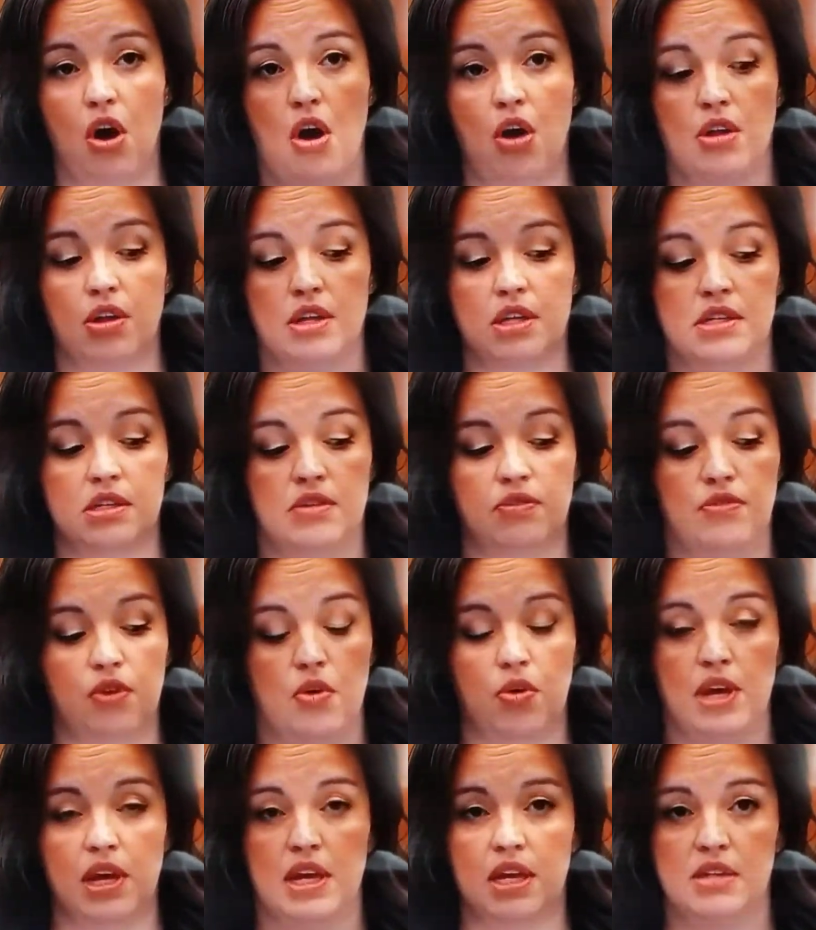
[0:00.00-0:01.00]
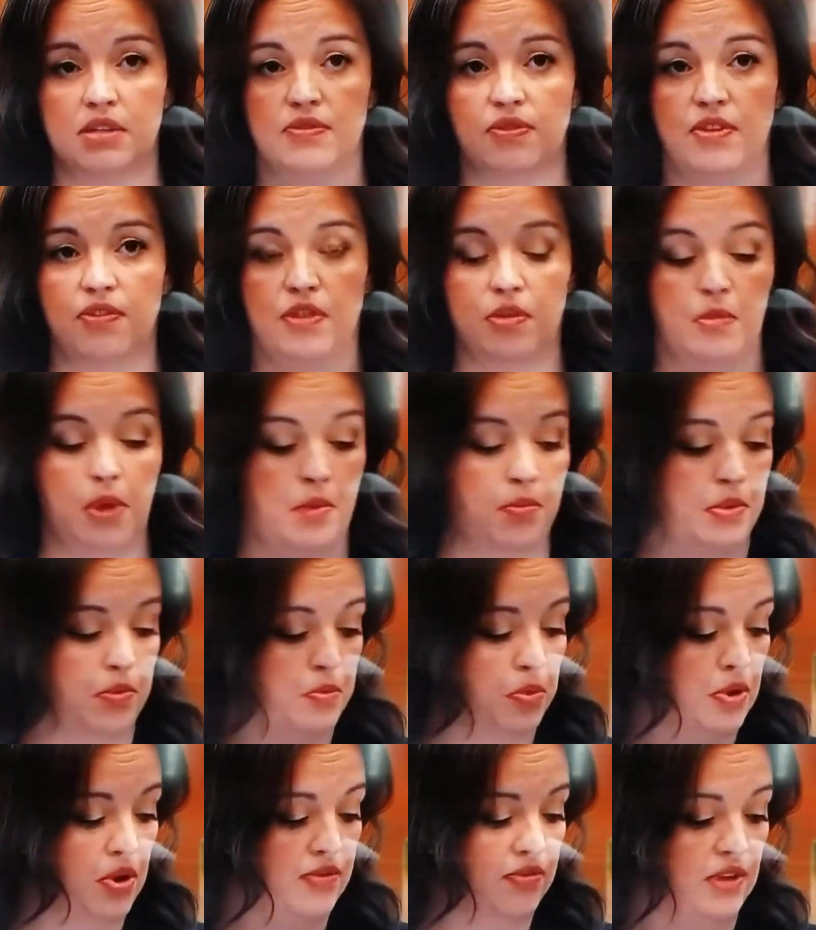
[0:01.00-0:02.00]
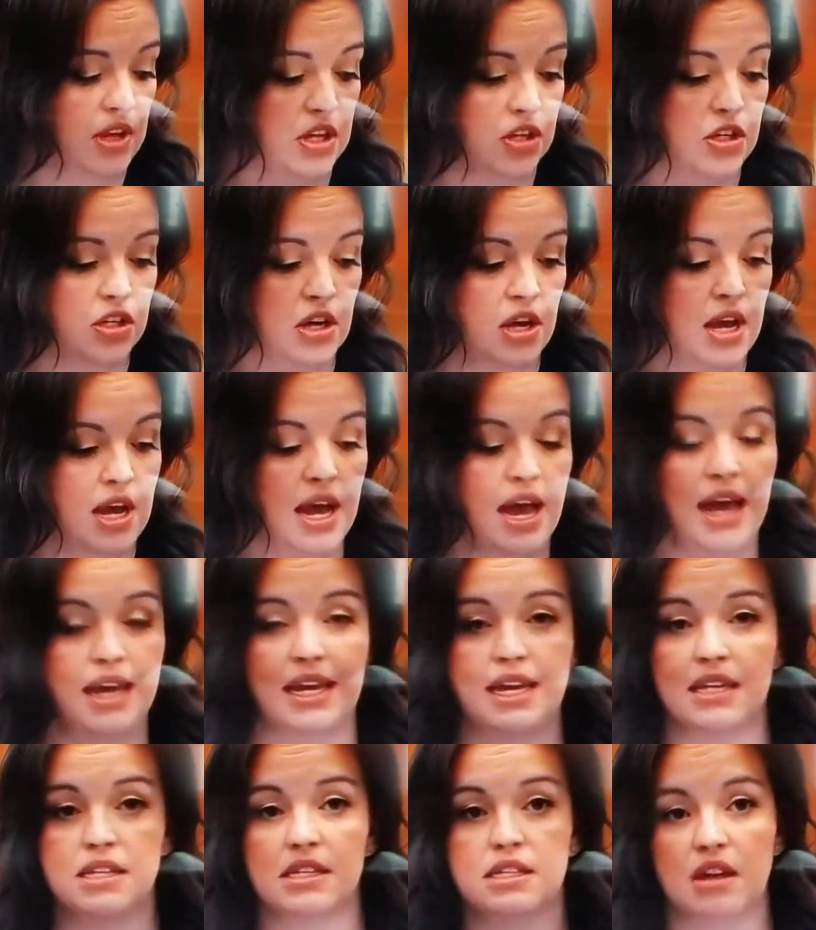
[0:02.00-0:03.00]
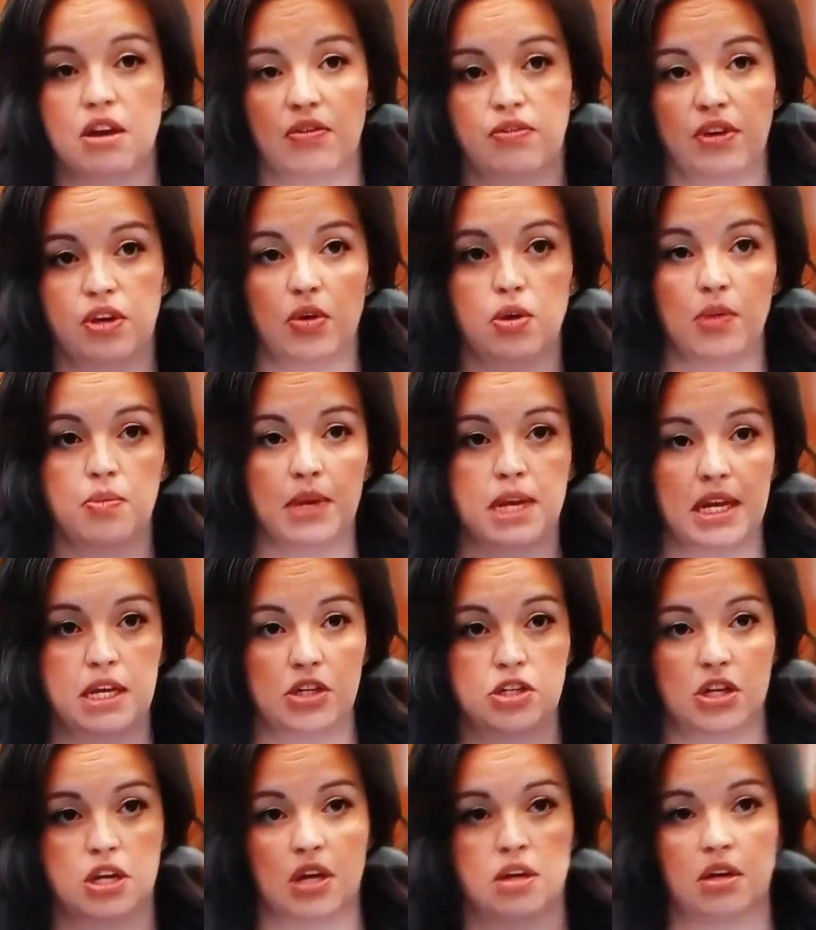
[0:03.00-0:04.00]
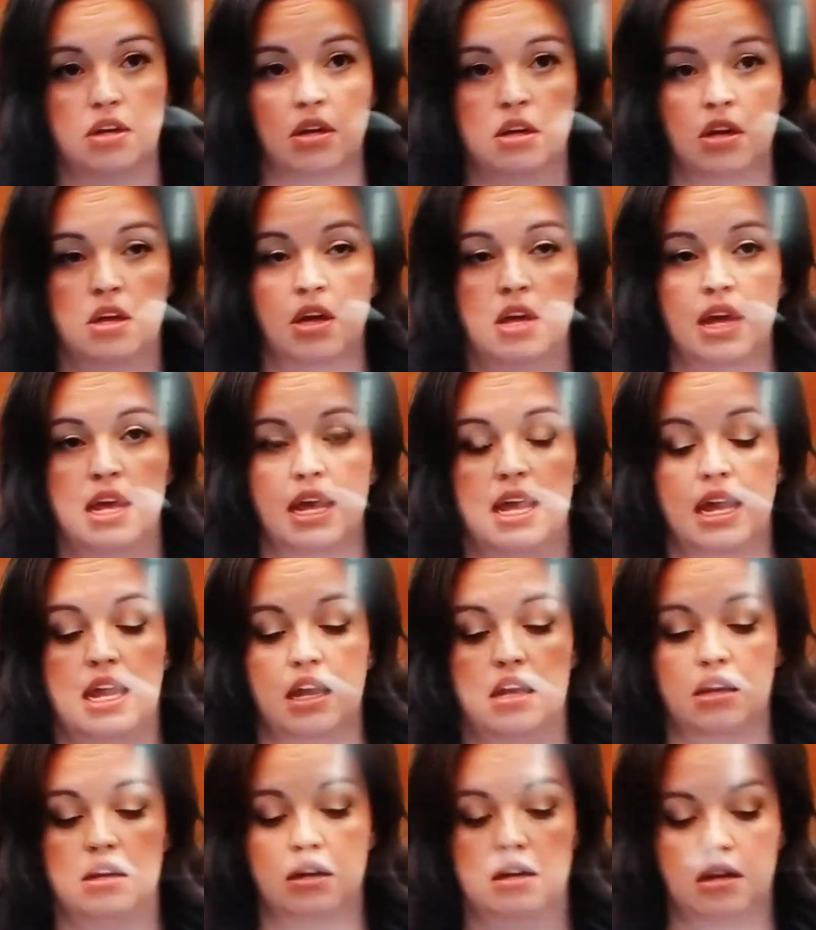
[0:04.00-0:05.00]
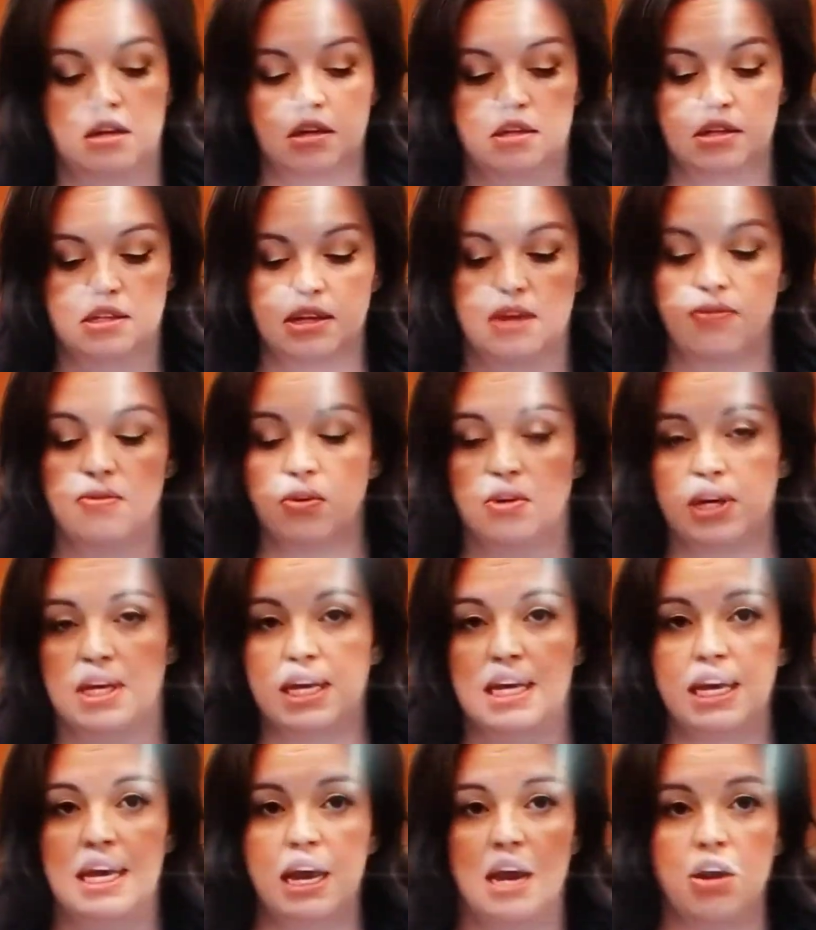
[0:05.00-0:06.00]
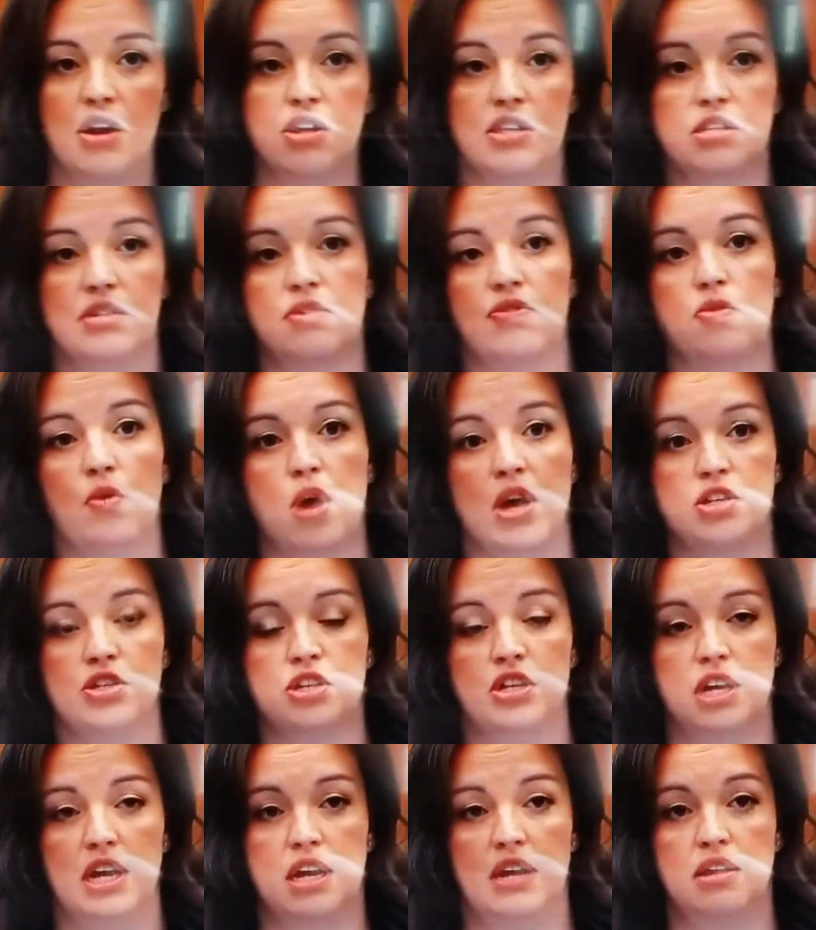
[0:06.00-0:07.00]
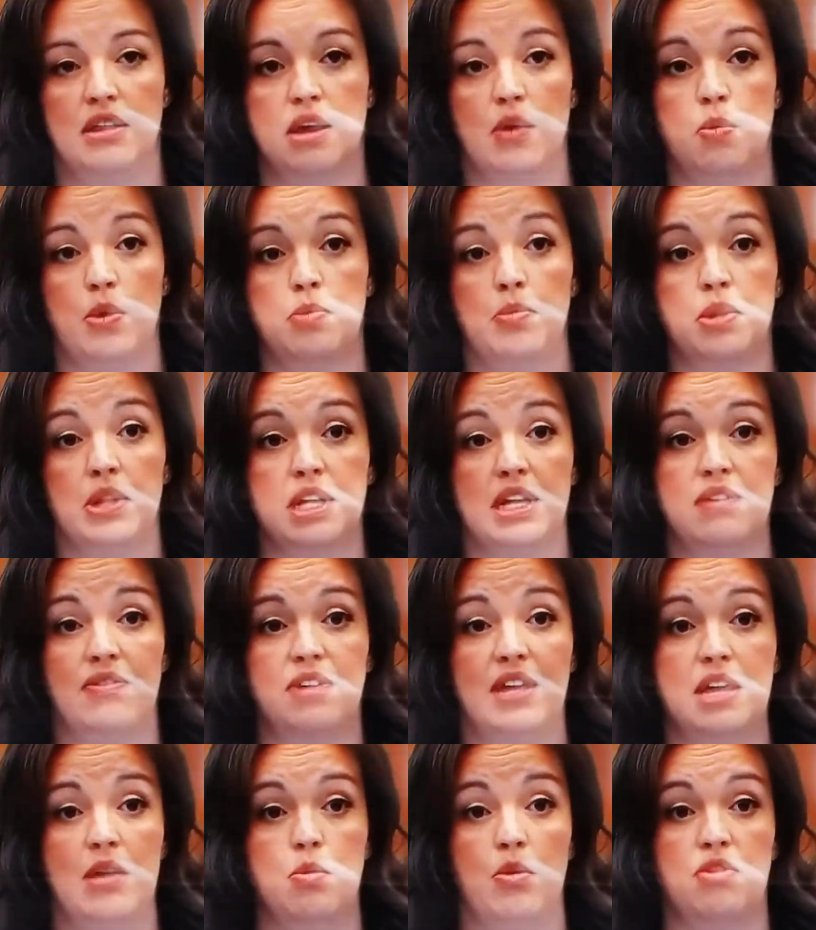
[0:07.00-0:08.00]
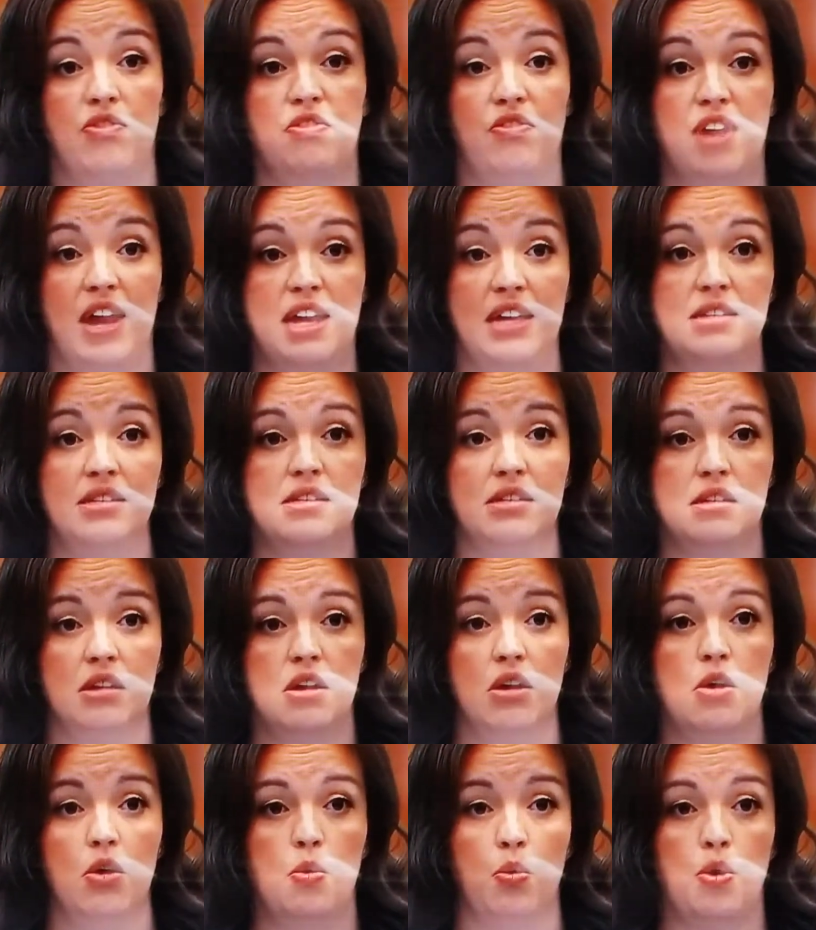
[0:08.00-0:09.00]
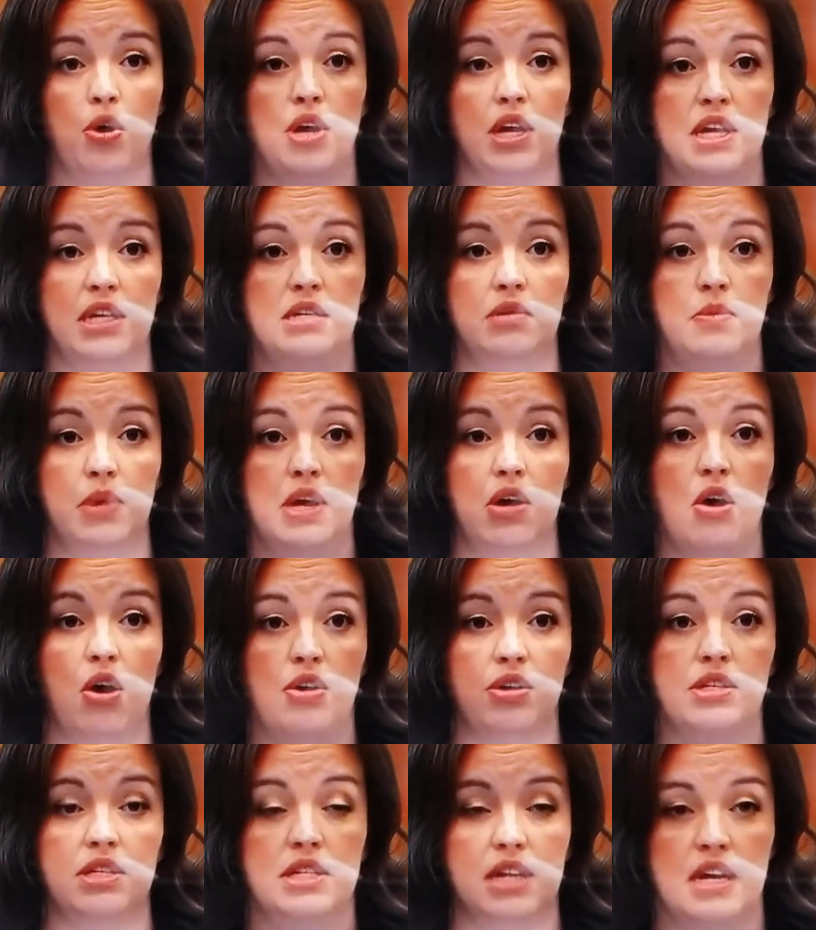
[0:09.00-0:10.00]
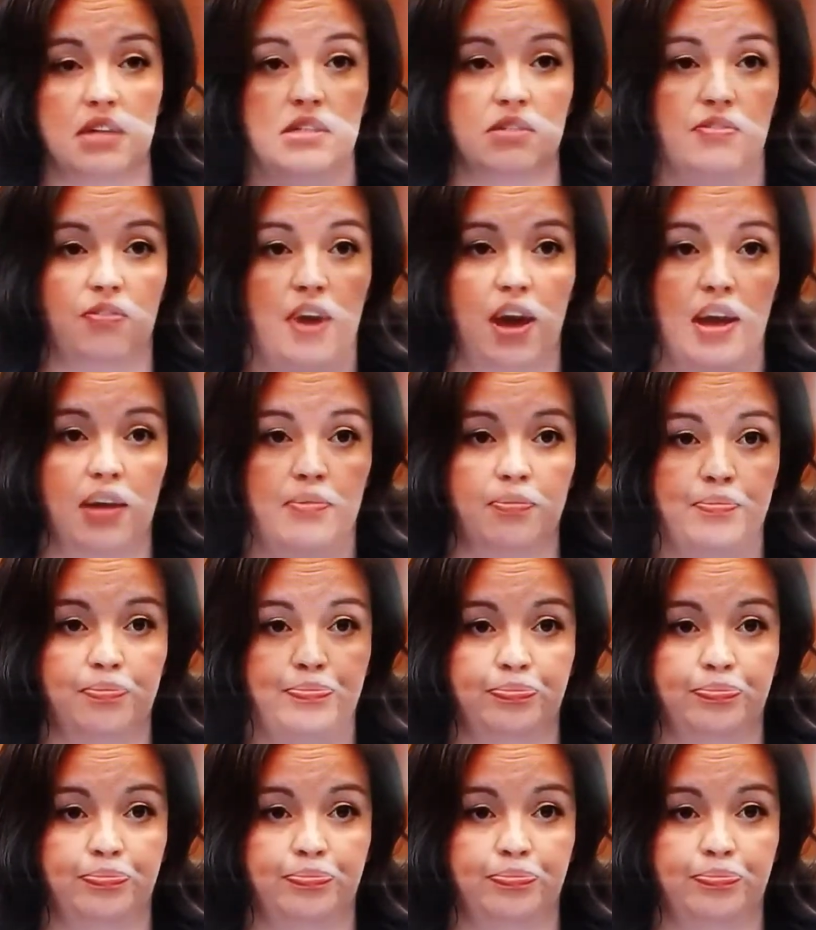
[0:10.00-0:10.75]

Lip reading: Hall is invoking his Fifth Amendment privilege against self-incrimination in several key areas of questioning that we believe he would face were he to be called to testify.